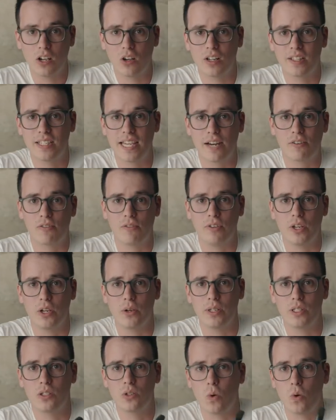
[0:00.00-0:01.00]
a lot of tech
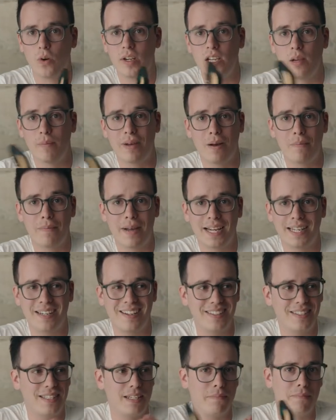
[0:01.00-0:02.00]
reviewers talking about
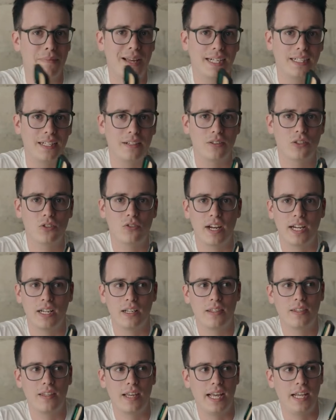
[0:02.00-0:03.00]
magnets and magnet
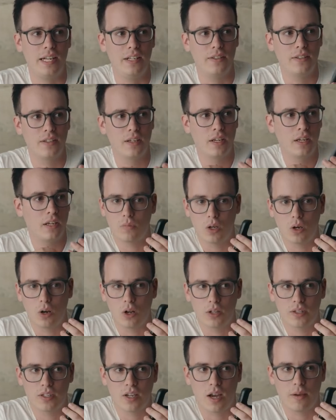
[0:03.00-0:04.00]
strength, and a
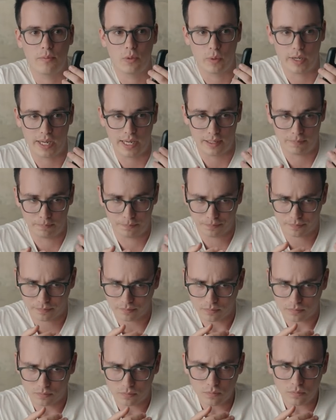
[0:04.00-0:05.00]
lot of times
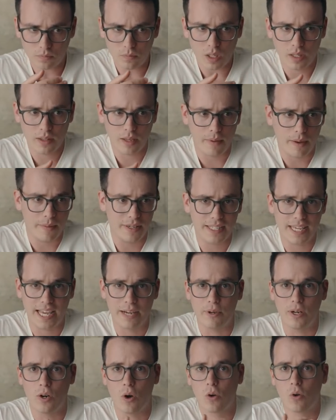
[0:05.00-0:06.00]
they may be
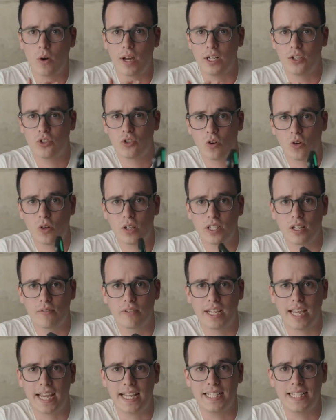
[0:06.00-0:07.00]
saying we're not quite as strong as
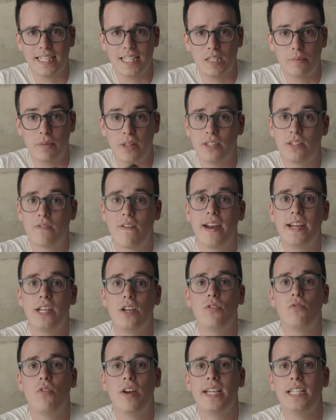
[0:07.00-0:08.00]
other cases, but there's a very
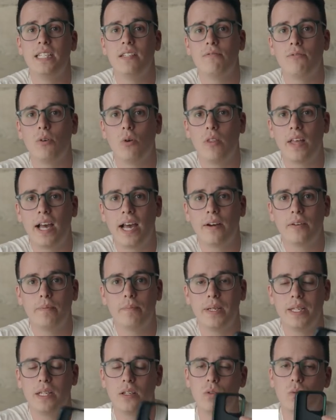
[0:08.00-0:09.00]
good reason for that,
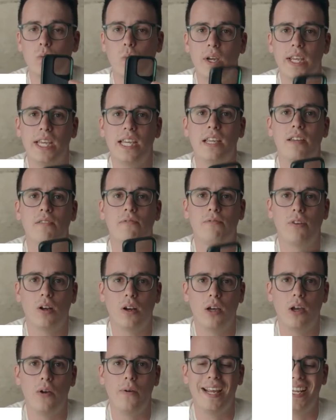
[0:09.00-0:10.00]
because we
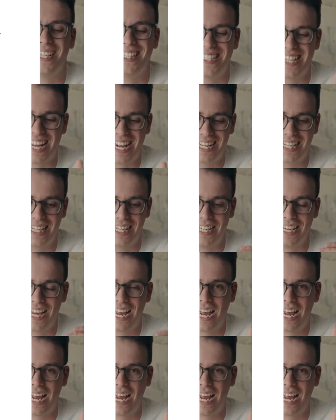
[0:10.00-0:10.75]
follow exactly